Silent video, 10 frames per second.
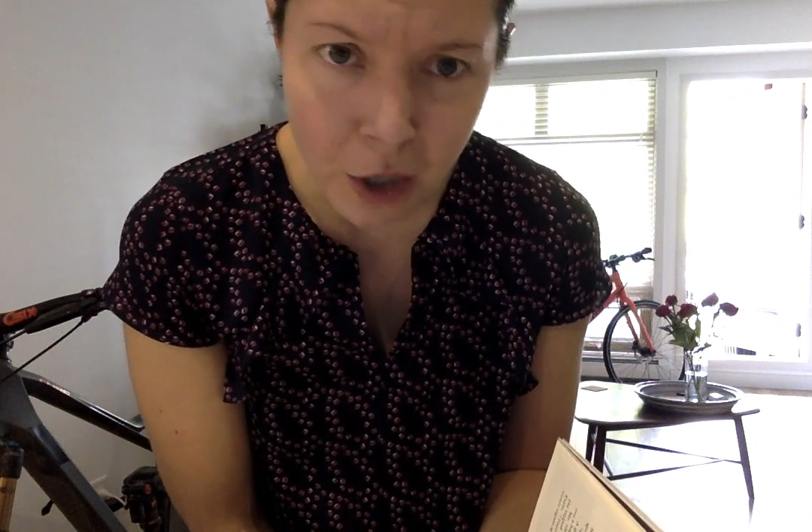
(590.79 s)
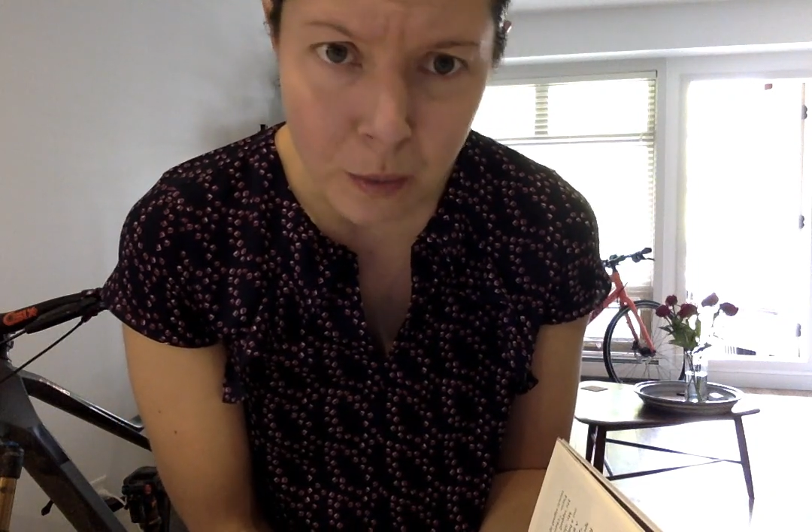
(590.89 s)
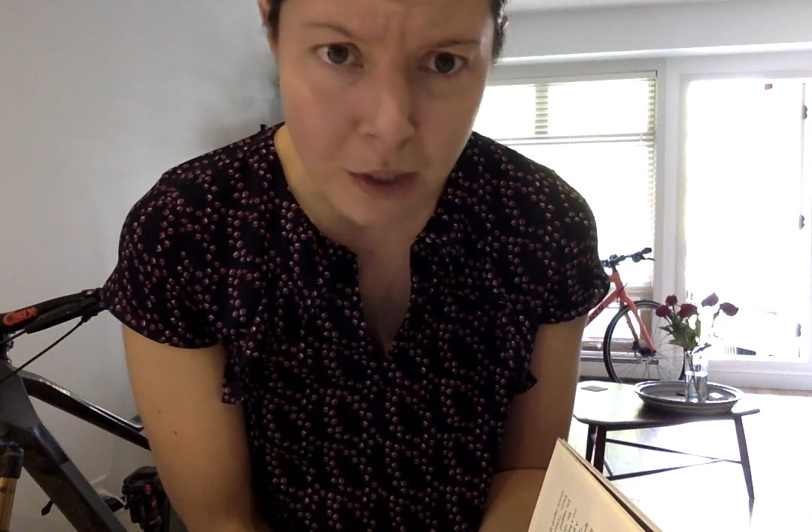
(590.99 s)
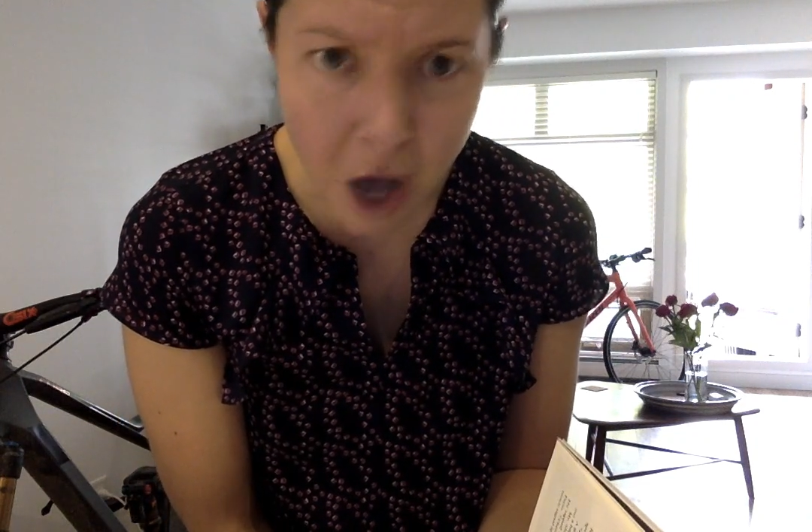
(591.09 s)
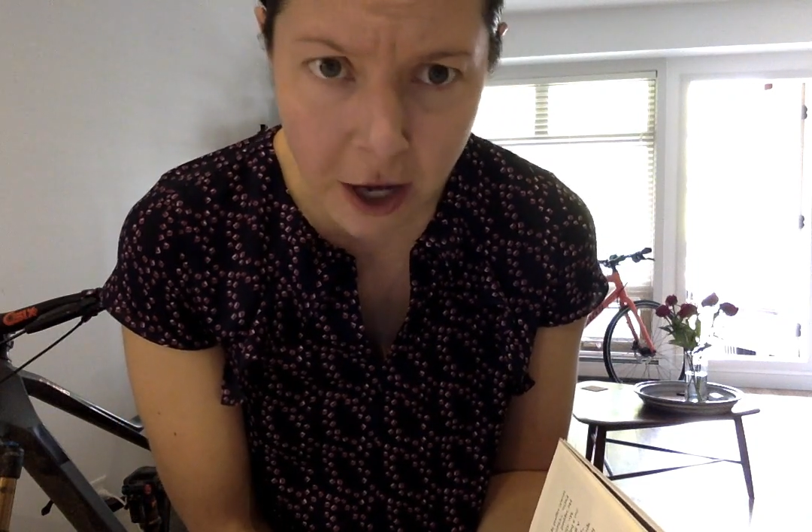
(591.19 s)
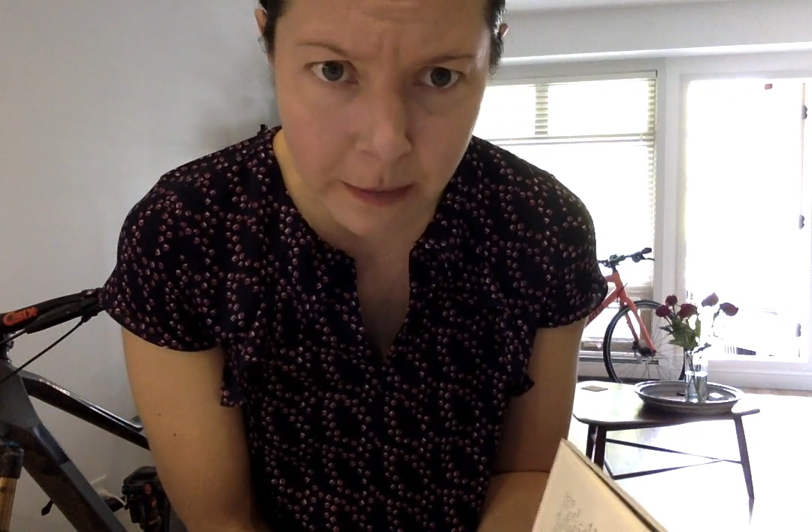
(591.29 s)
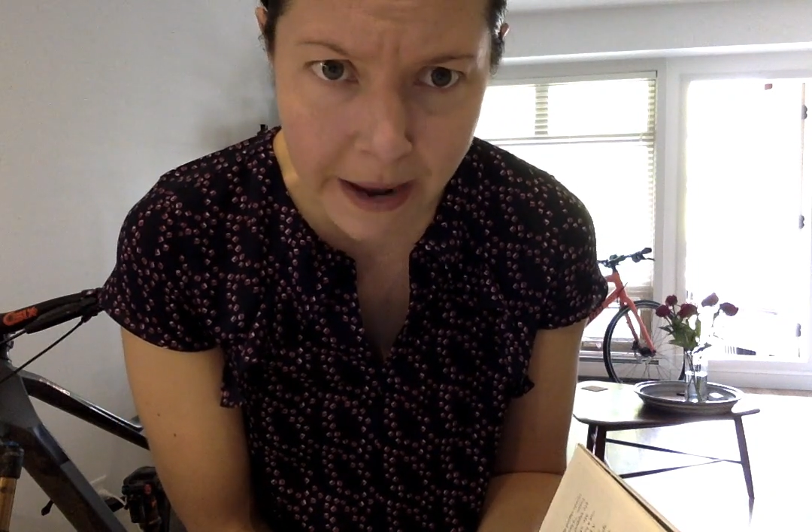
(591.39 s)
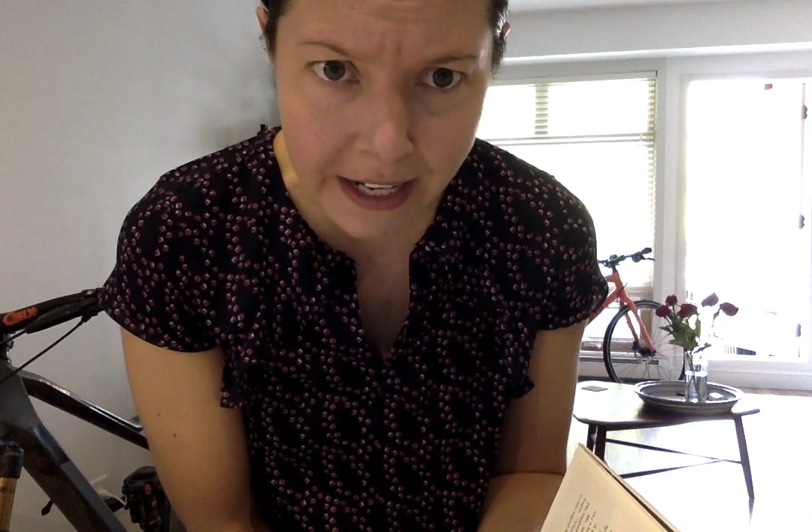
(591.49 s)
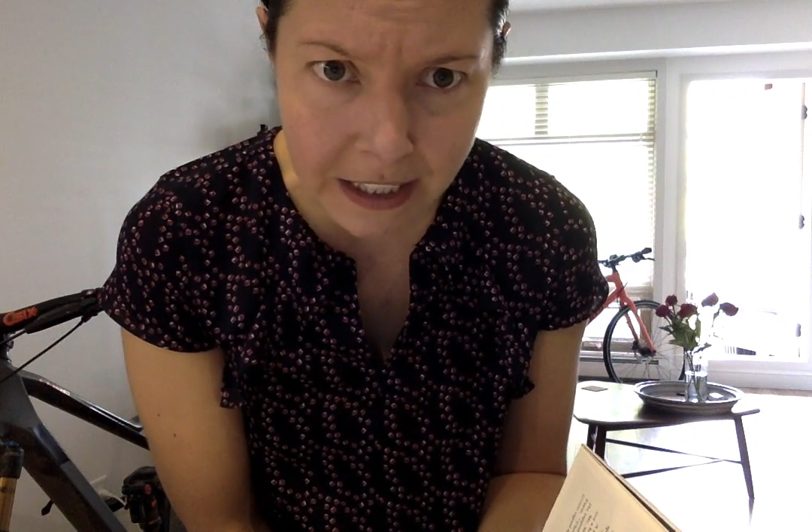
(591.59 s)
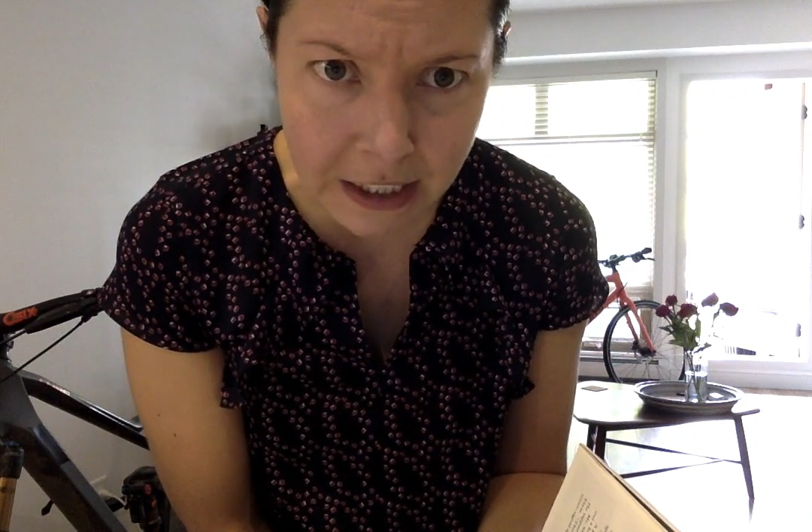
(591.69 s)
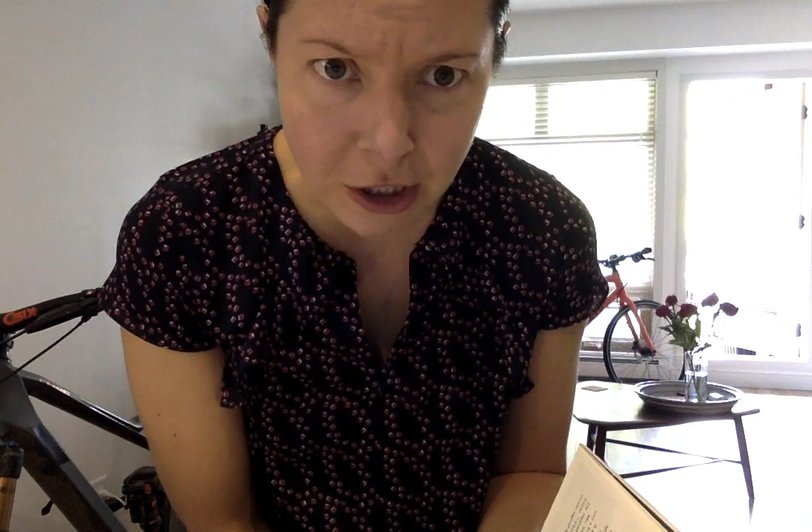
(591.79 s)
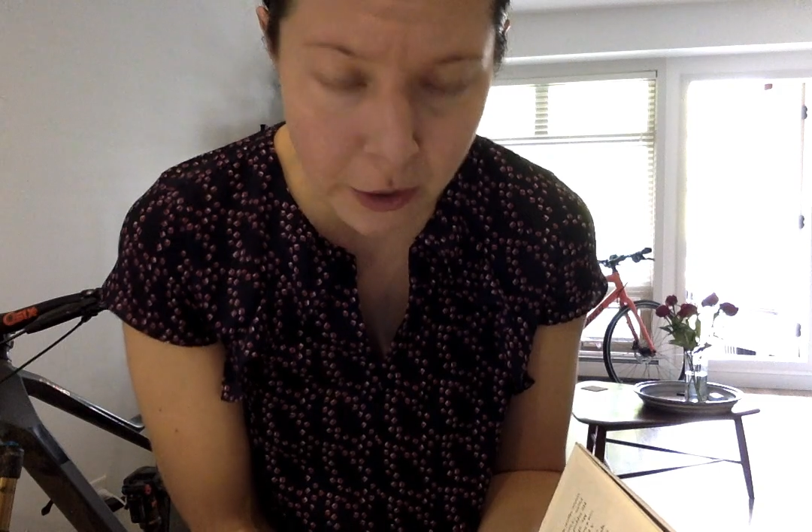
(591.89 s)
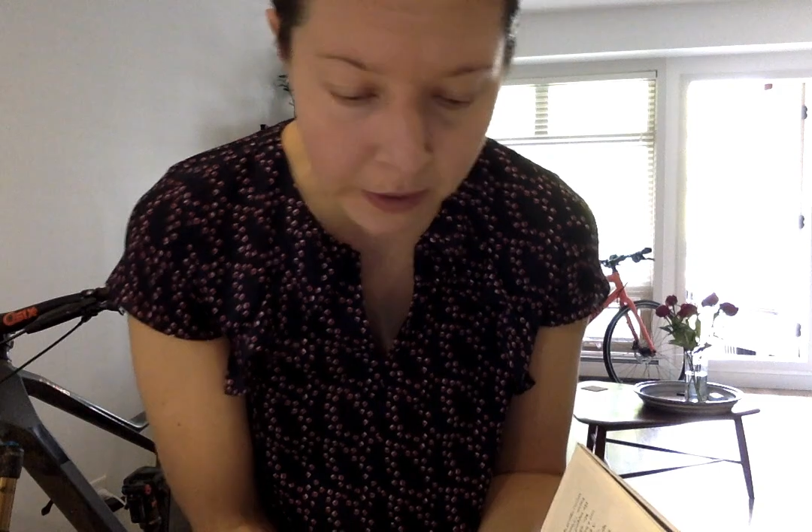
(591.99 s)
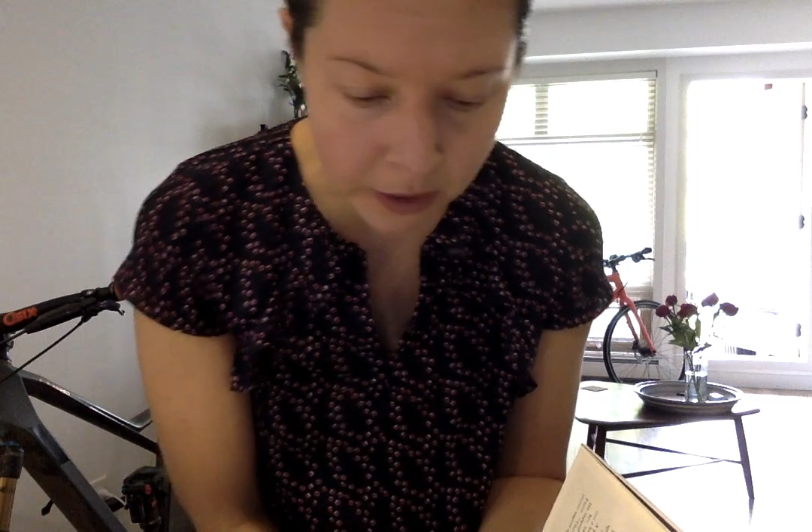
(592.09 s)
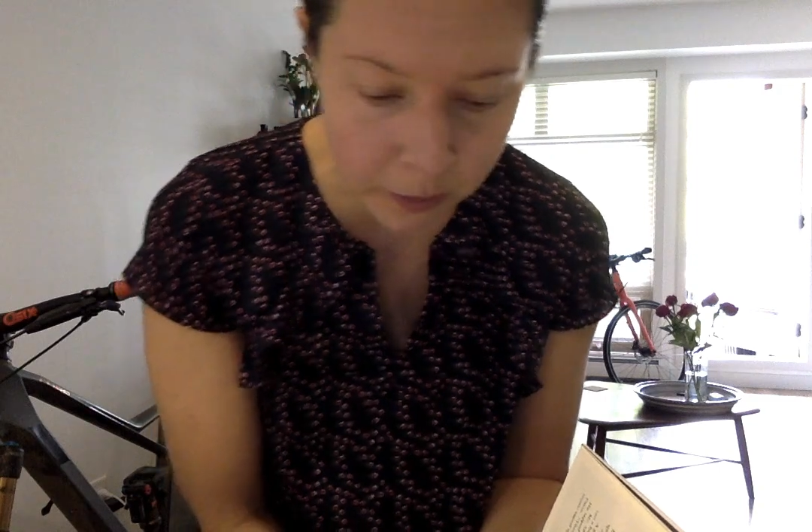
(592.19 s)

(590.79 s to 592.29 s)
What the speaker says: was automatically doing